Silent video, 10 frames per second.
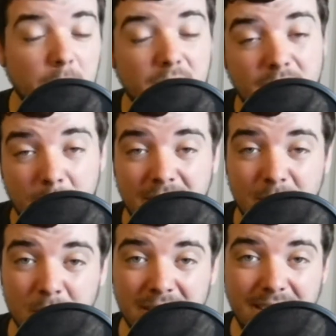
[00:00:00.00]
But something to
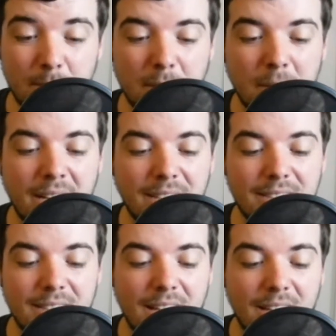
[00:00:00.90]
really keep in mind
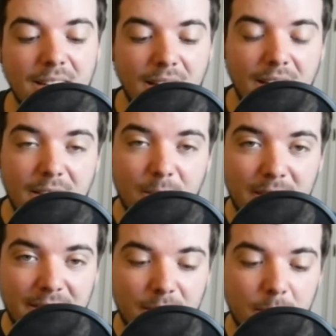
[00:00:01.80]
is that you
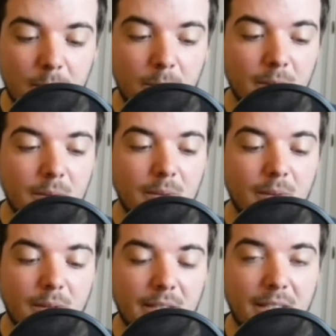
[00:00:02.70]
need to
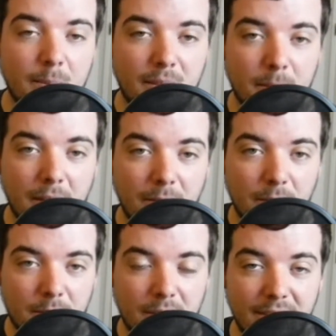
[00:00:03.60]
keep the pop
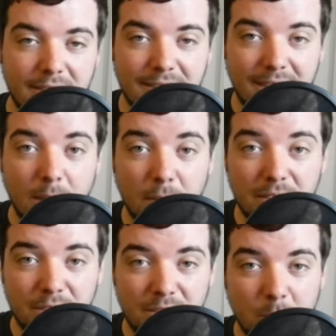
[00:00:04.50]
filter at least a couple
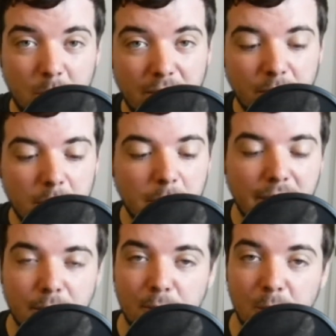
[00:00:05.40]
inches away from the
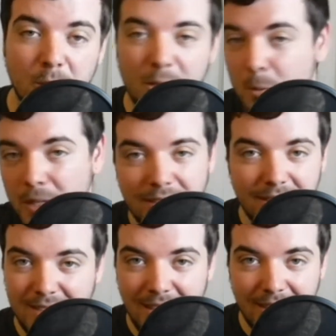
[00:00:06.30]
microphone. Otherwise,
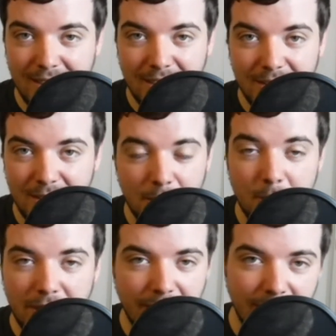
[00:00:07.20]
it's not going to do
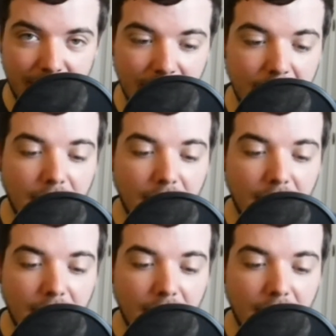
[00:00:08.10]
anything.